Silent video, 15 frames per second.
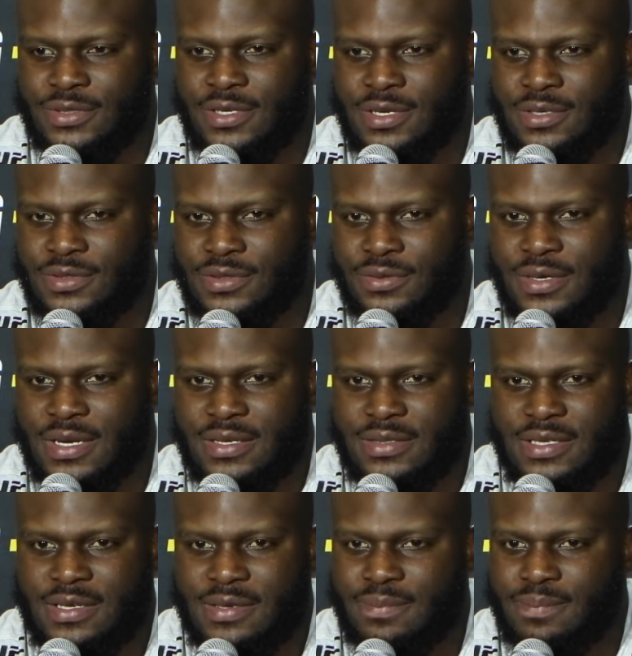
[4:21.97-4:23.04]
You know, as soon
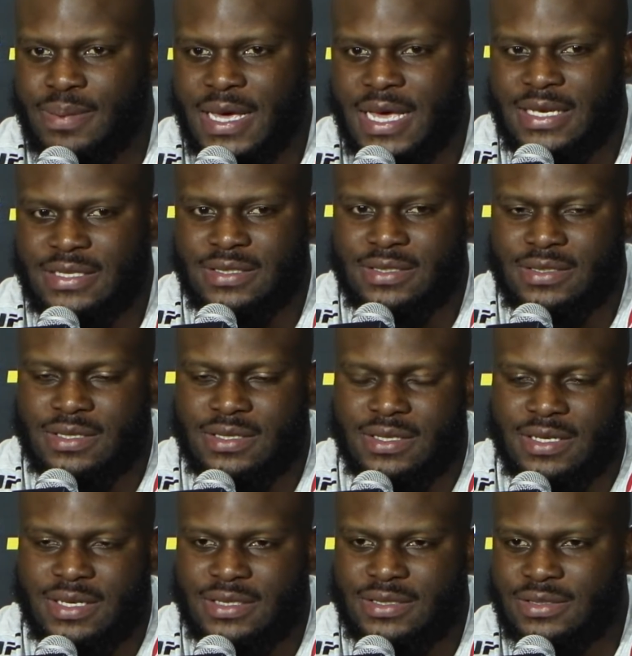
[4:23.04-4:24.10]
as he passes
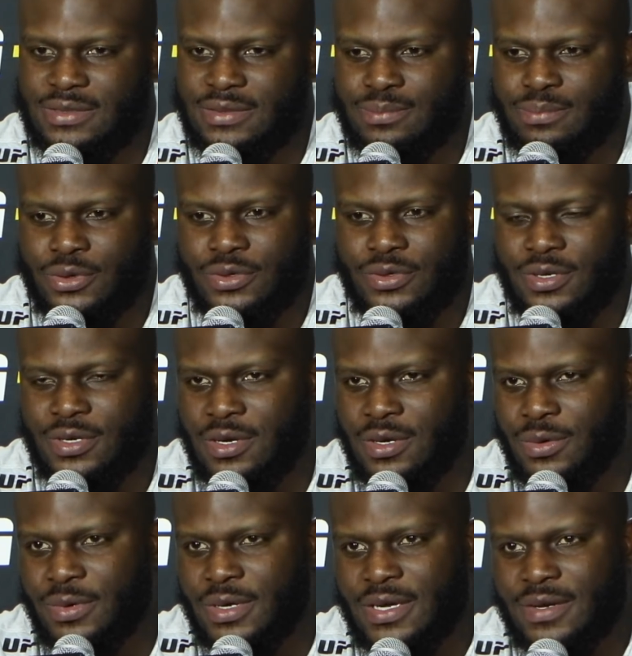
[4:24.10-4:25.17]
concussion
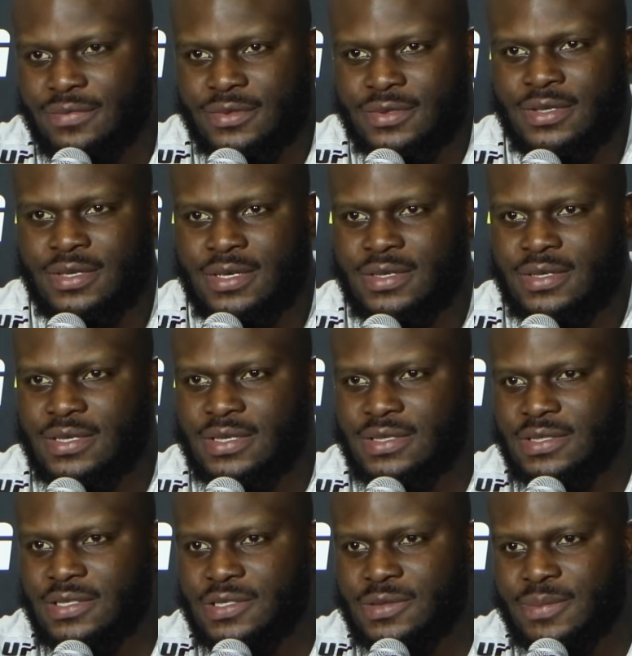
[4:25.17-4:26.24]
protocol, whatever
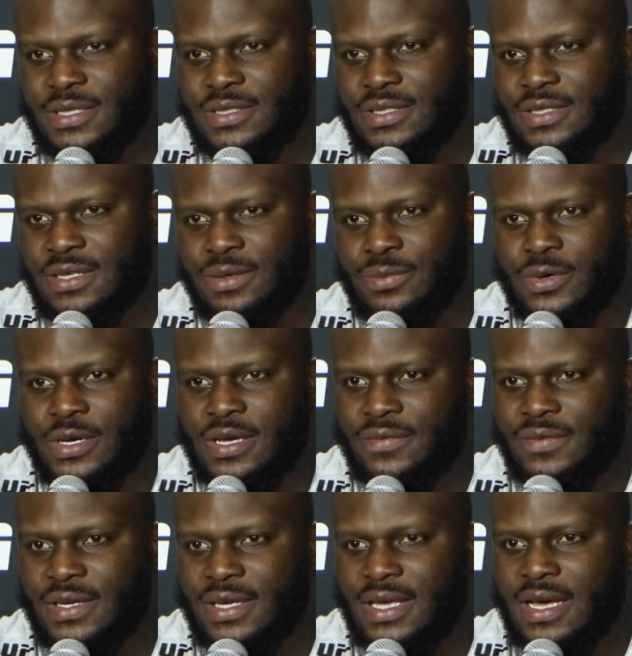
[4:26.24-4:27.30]
his suspension,
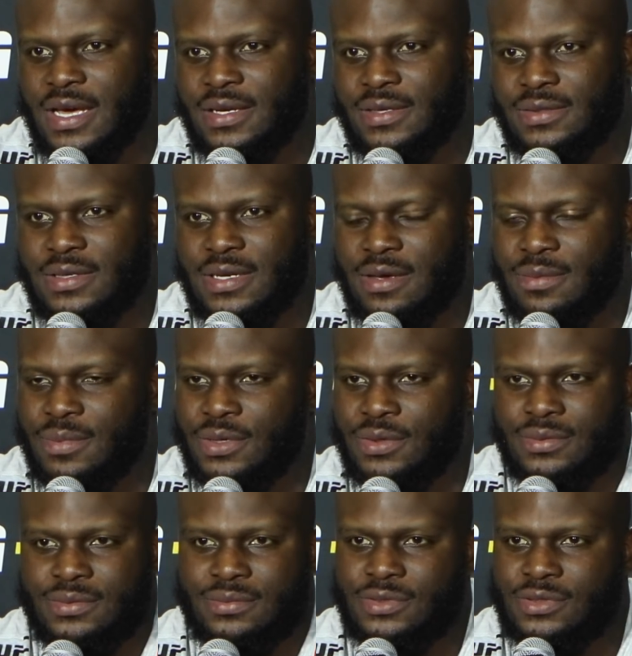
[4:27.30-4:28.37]
whatever he got, that'd
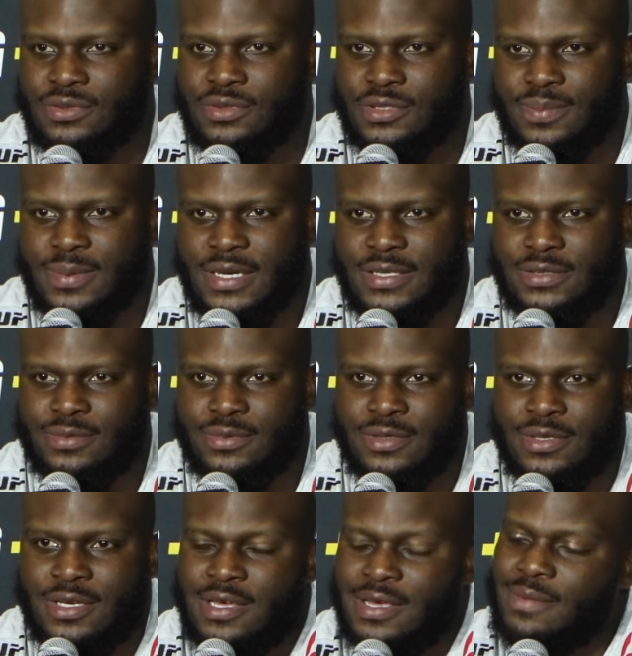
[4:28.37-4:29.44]
be soon as
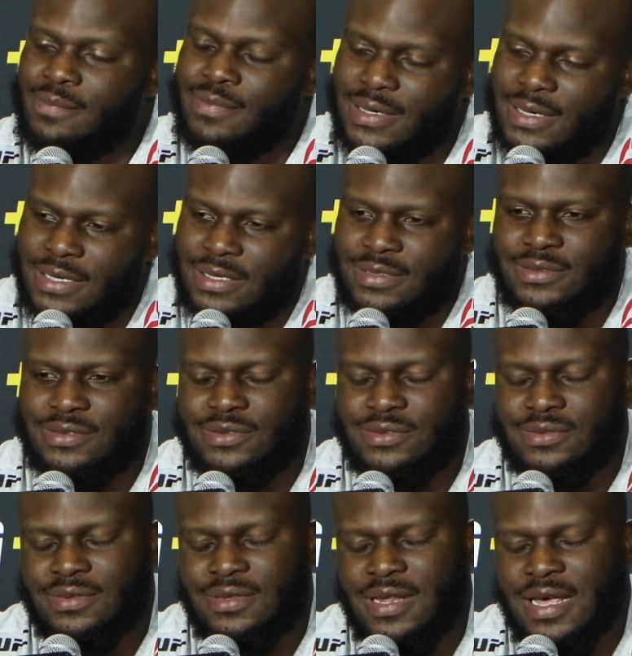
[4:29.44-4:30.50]
possible. But
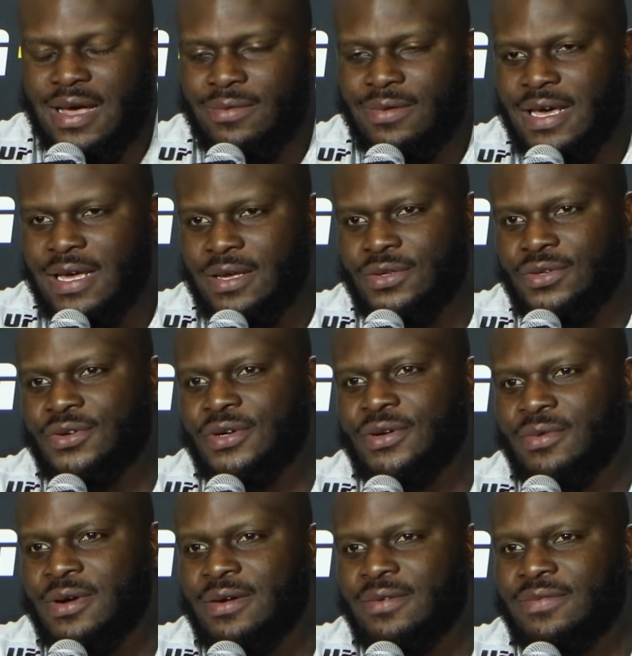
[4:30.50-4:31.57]
I would like a three
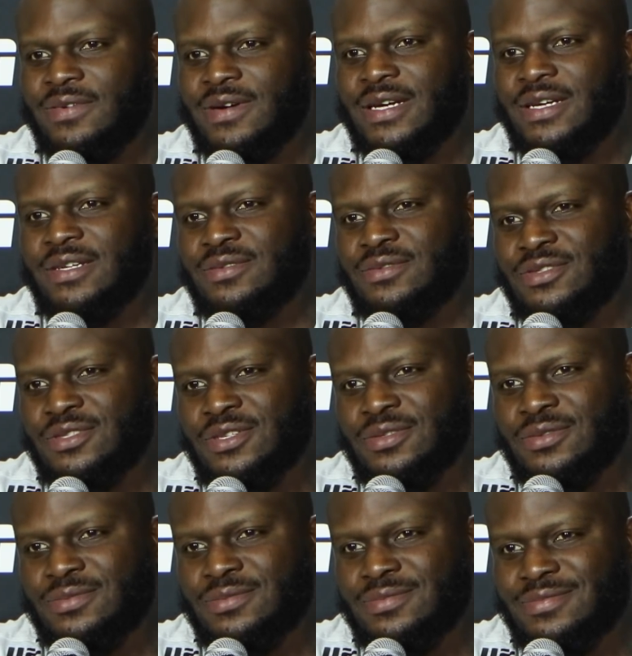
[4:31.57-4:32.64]
round fight. You
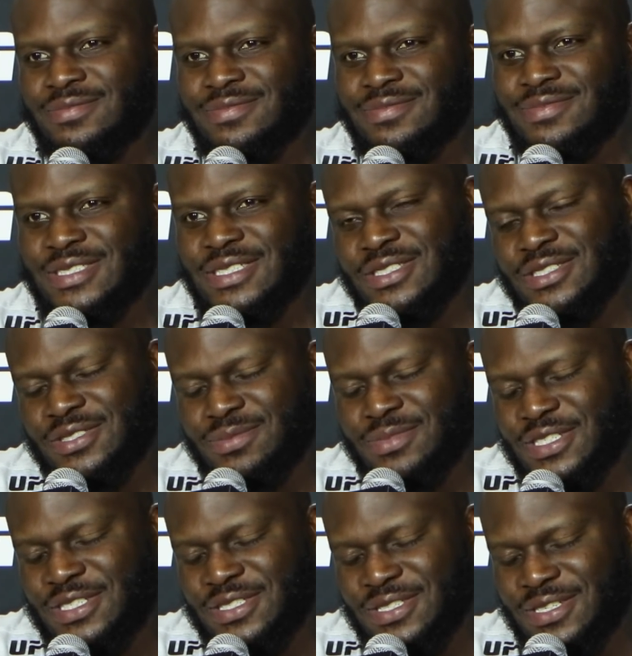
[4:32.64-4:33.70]
know,
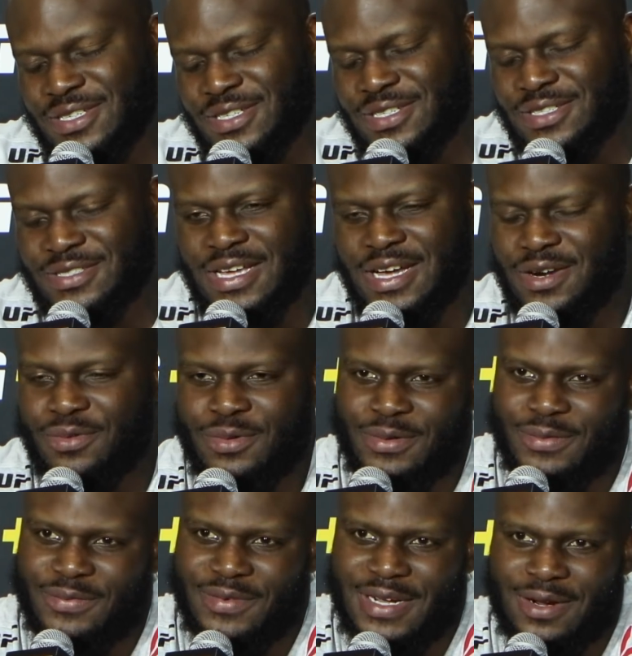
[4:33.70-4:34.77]
just just cause I don't
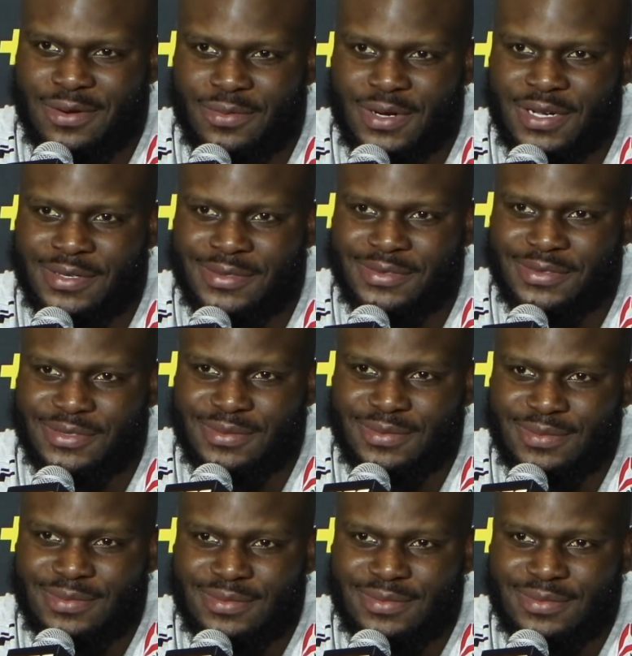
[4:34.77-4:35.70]
want five rounds.